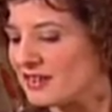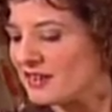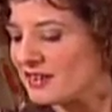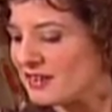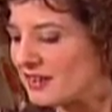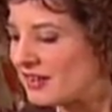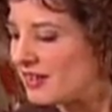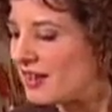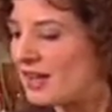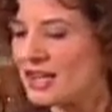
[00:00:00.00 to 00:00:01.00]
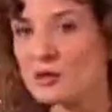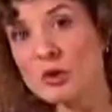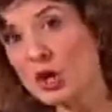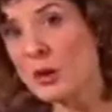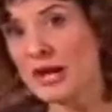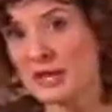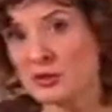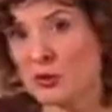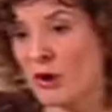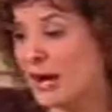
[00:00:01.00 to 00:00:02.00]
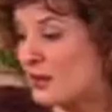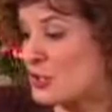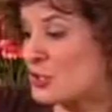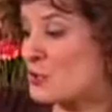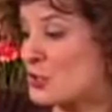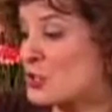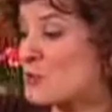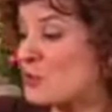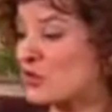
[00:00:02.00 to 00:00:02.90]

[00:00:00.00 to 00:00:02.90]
And then we'll go ahead and grind this to a smooth